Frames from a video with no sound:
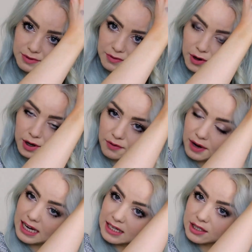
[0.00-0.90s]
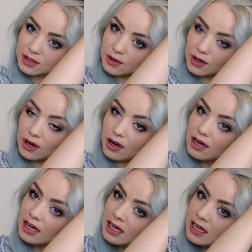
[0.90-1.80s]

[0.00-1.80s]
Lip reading: if you've got a fringe or